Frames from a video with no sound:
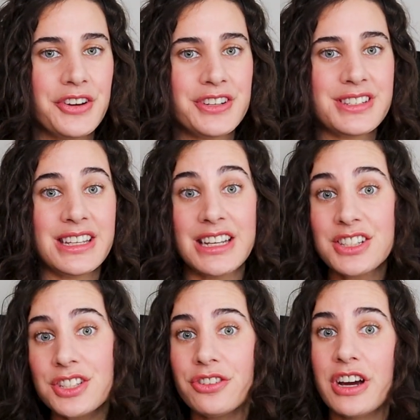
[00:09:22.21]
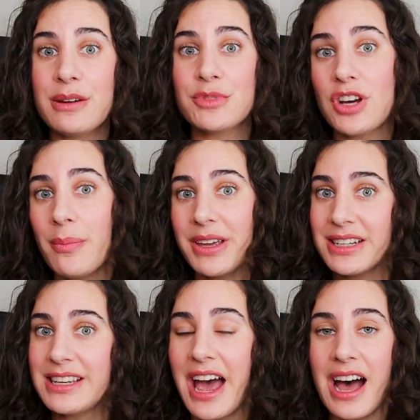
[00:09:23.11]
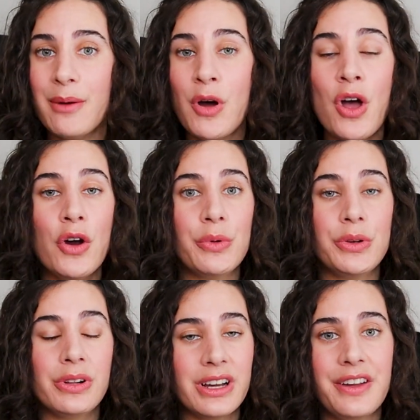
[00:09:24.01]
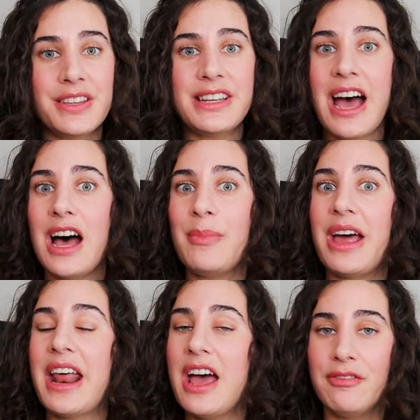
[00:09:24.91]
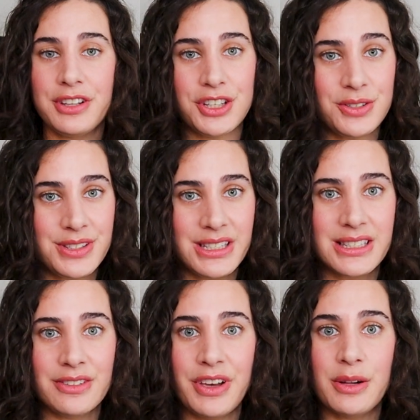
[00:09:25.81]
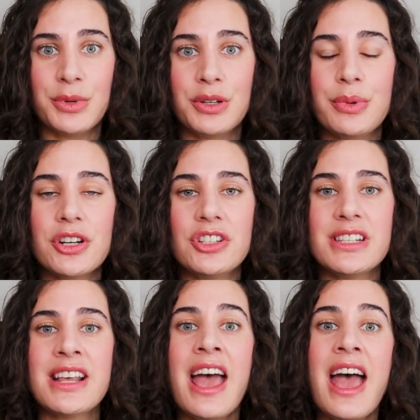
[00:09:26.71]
There is the Instagram shopping tab where you click on the tab and everything you see is available to purchase.